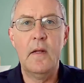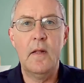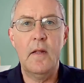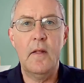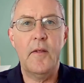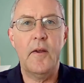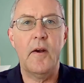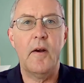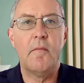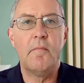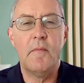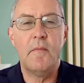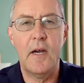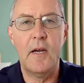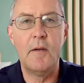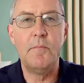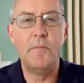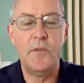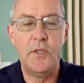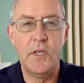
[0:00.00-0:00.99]
Hello there,
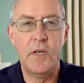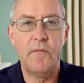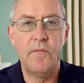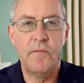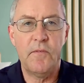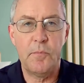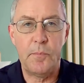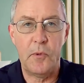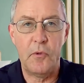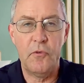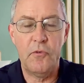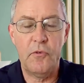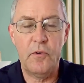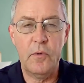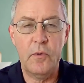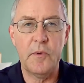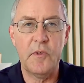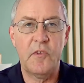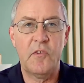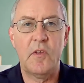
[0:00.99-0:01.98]
I'm Jeff
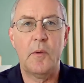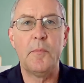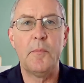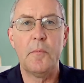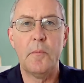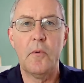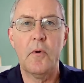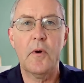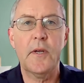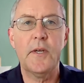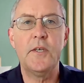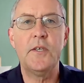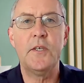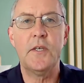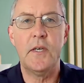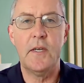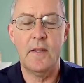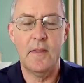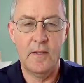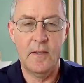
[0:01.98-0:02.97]
Spolstra with Summit
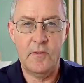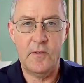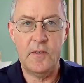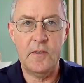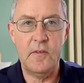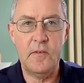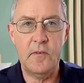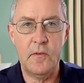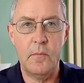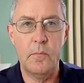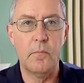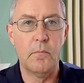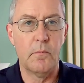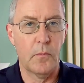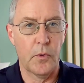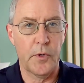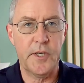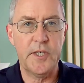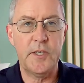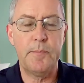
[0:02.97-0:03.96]
Mortgage, and this is
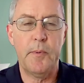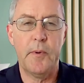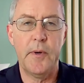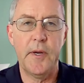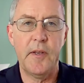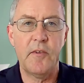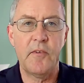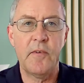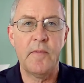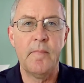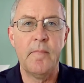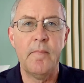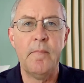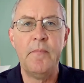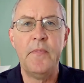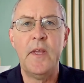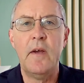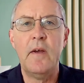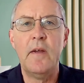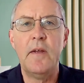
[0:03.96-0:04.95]
Mortgage Points.
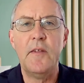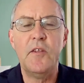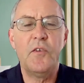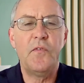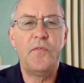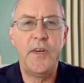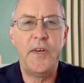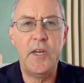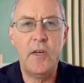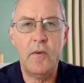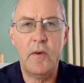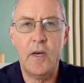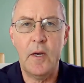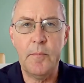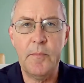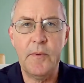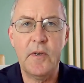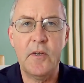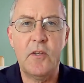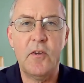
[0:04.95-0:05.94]
In this video,
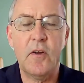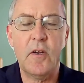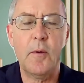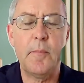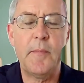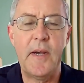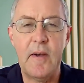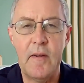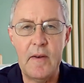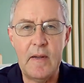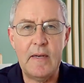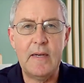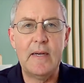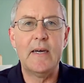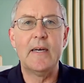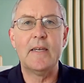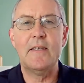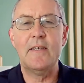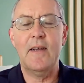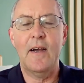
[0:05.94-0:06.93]
I'm going to talk about
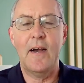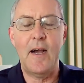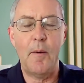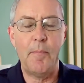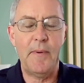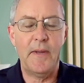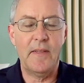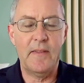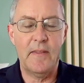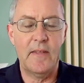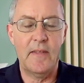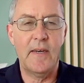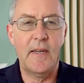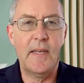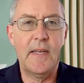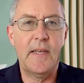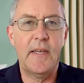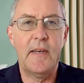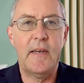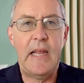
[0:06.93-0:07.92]
a topic that
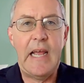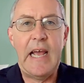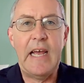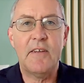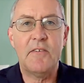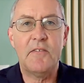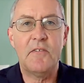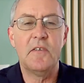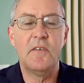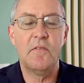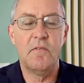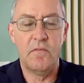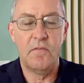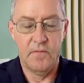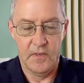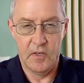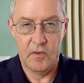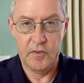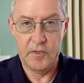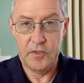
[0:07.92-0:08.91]
I get asked in
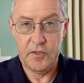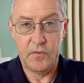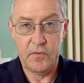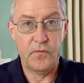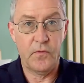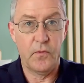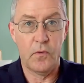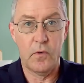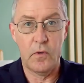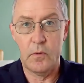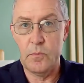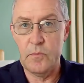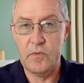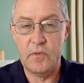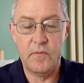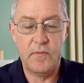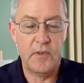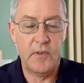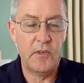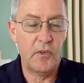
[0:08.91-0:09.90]
various forms
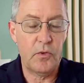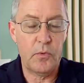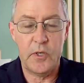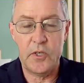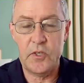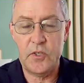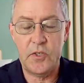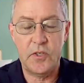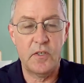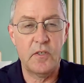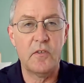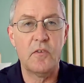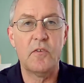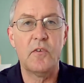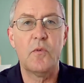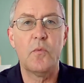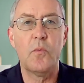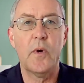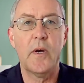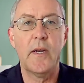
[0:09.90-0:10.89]
and various
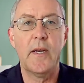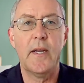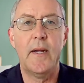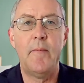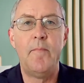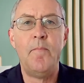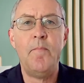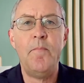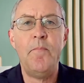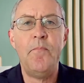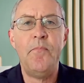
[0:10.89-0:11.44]
questions and whatnot,